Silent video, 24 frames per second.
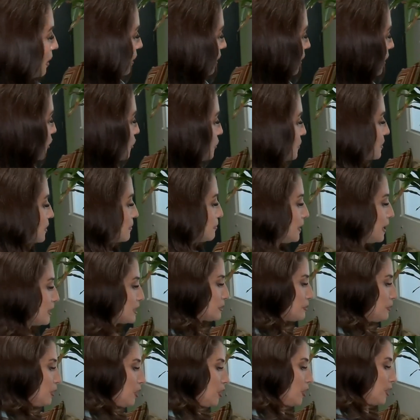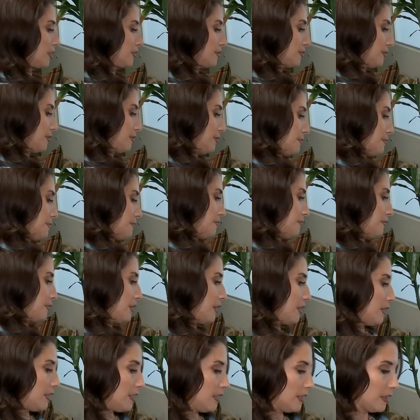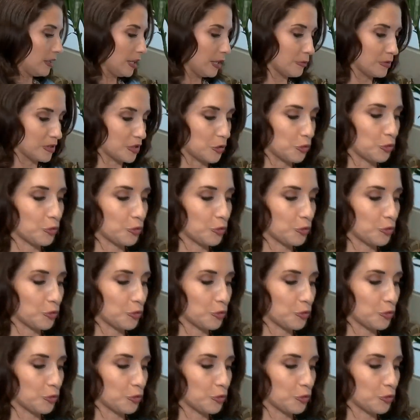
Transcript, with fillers: Here's the best part. It was